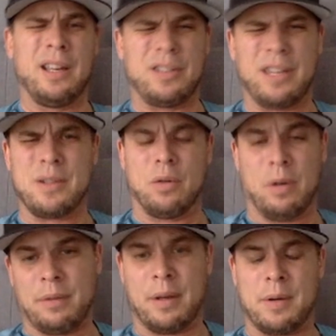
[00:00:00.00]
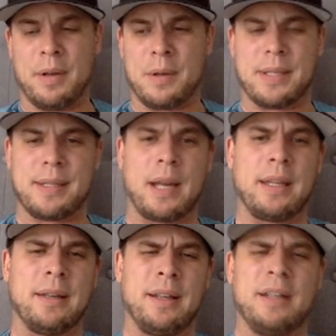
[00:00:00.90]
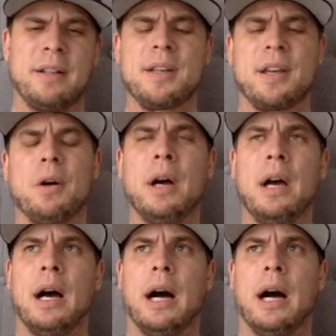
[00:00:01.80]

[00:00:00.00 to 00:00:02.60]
You guys know there was a study done years ago,